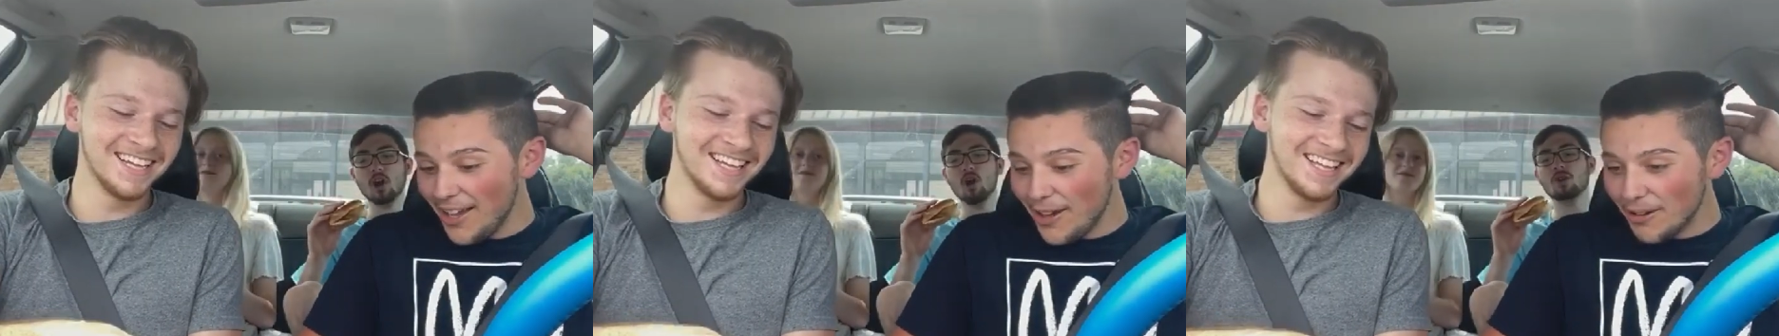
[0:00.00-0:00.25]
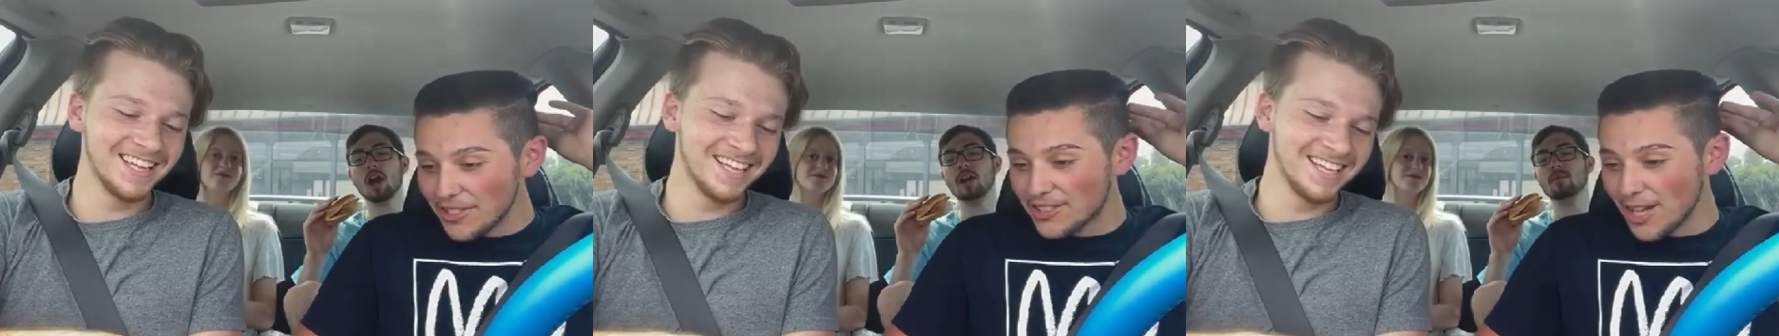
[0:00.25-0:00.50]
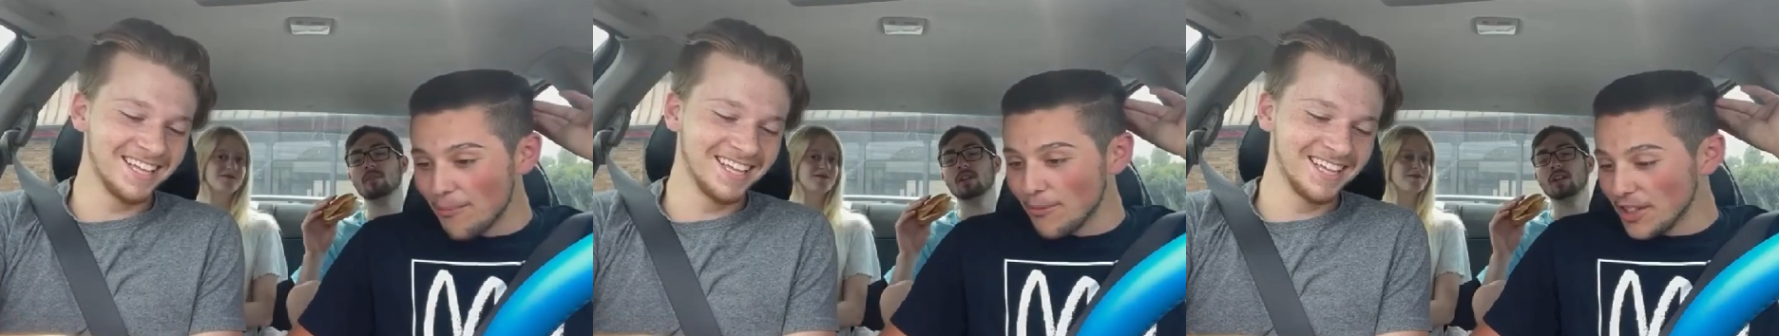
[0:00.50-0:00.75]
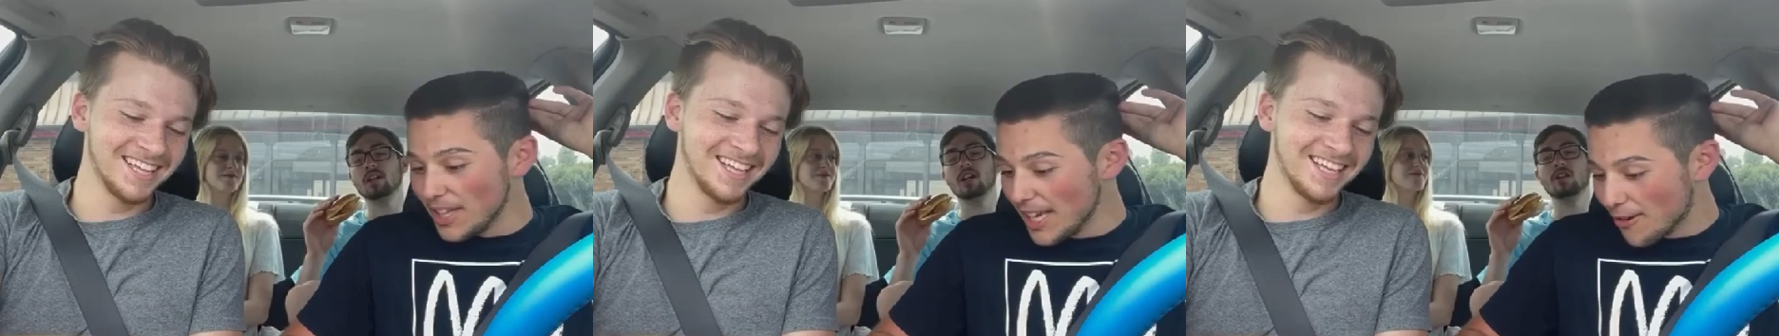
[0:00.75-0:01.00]
Speaker 1: Okay. Some
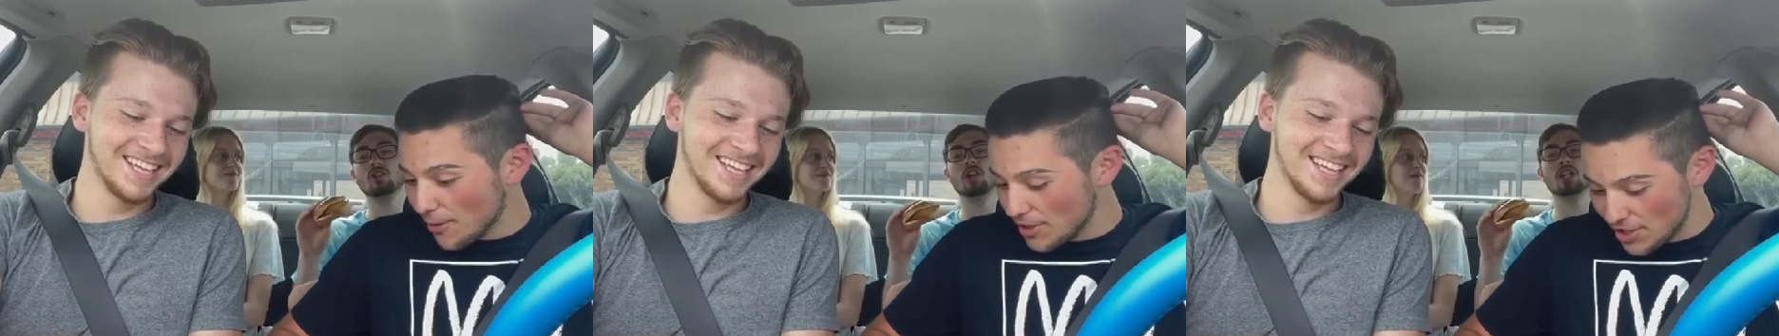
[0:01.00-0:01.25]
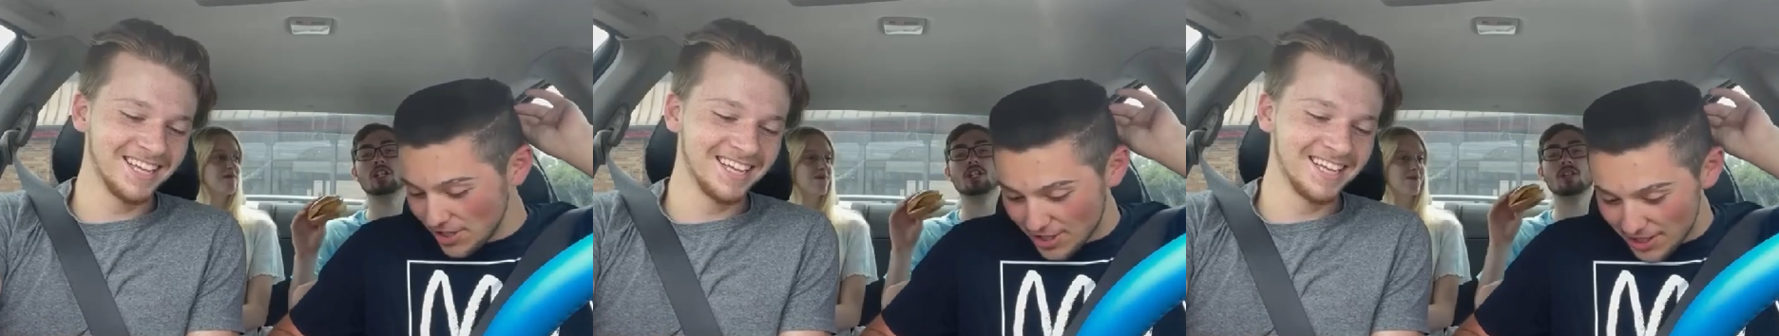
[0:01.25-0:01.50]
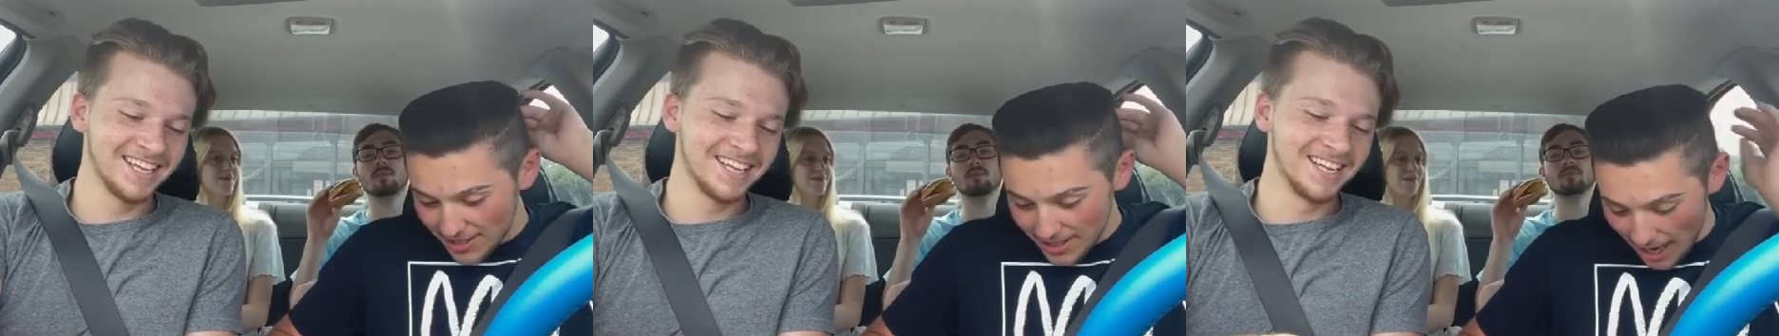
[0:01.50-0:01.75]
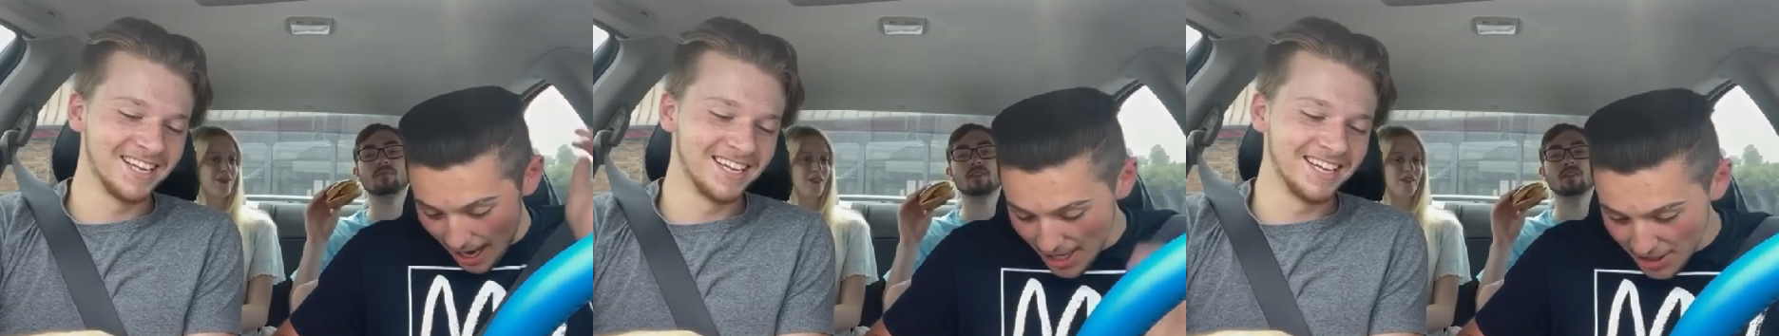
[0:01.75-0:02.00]
liquid this just is...
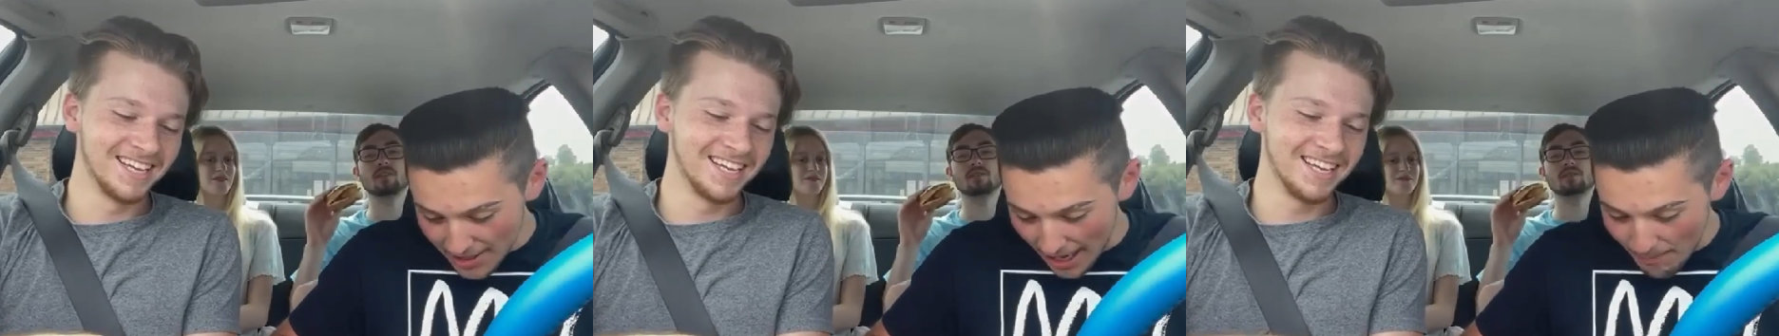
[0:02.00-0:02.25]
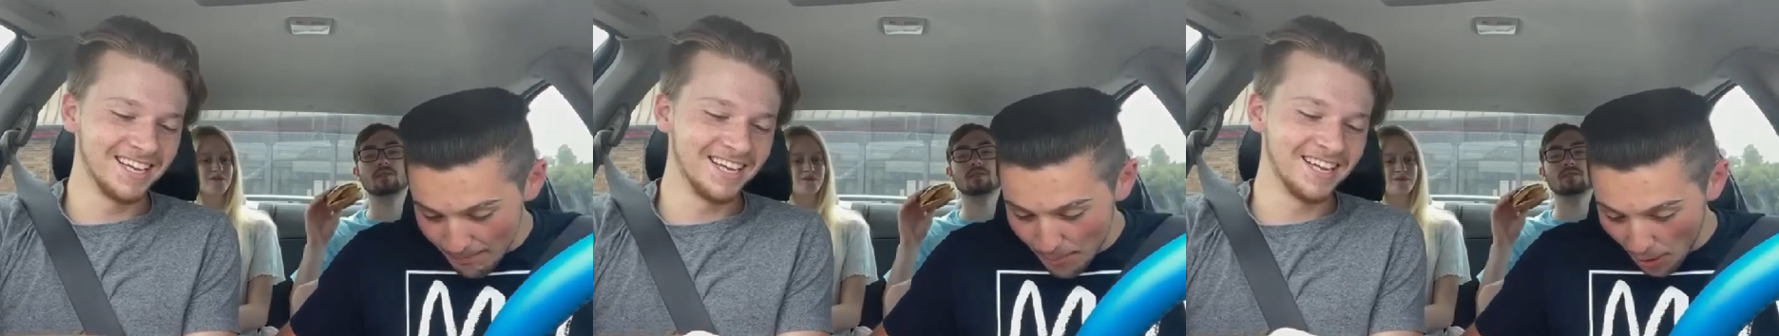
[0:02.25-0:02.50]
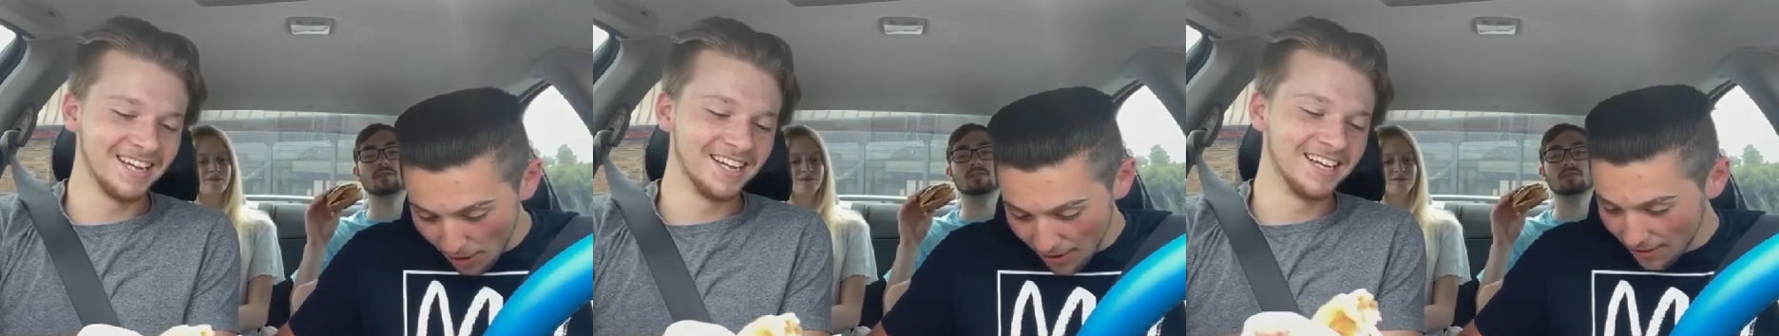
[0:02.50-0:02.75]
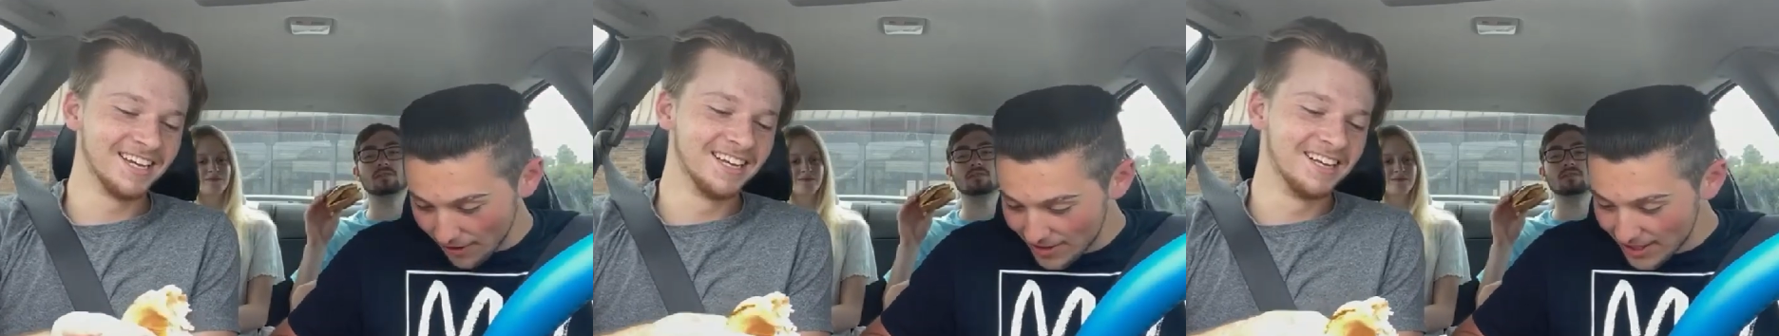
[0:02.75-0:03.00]
I just got
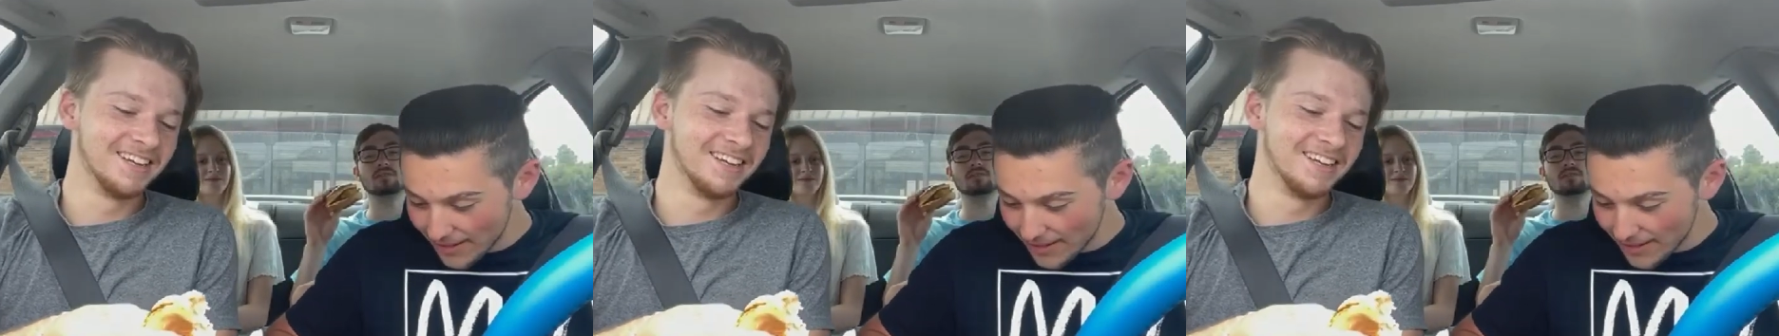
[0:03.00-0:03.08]
burned.